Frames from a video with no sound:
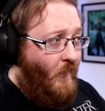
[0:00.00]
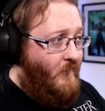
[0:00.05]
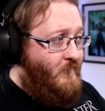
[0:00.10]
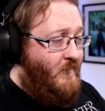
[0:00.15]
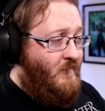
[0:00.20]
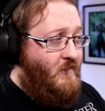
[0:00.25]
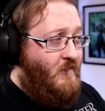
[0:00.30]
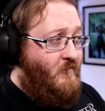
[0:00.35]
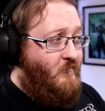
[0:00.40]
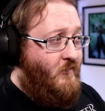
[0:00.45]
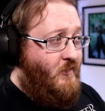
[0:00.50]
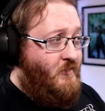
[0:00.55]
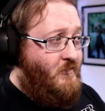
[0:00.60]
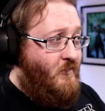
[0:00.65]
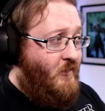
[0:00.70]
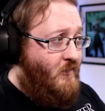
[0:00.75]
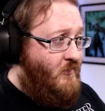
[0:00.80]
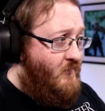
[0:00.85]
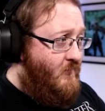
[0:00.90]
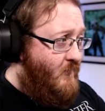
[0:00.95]
16 first
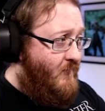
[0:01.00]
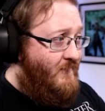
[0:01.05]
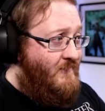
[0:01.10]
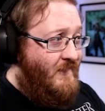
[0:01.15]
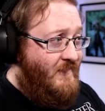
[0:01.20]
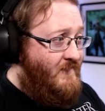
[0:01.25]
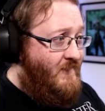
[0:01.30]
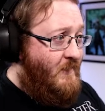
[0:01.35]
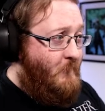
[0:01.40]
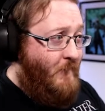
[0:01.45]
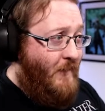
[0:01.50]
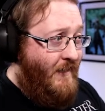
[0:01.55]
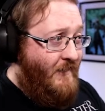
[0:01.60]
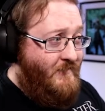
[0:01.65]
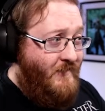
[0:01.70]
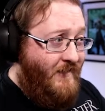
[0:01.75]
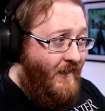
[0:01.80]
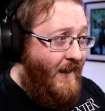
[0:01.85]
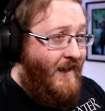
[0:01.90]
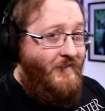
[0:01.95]
touch, 16
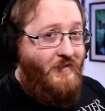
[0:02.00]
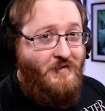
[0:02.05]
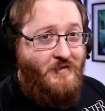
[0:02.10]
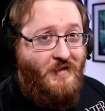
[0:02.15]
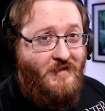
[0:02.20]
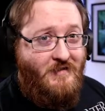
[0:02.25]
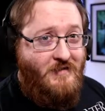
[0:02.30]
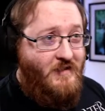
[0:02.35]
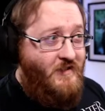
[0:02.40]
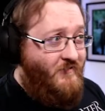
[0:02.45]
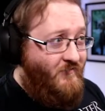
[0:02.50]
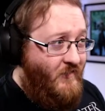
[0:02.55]
passing, and the 16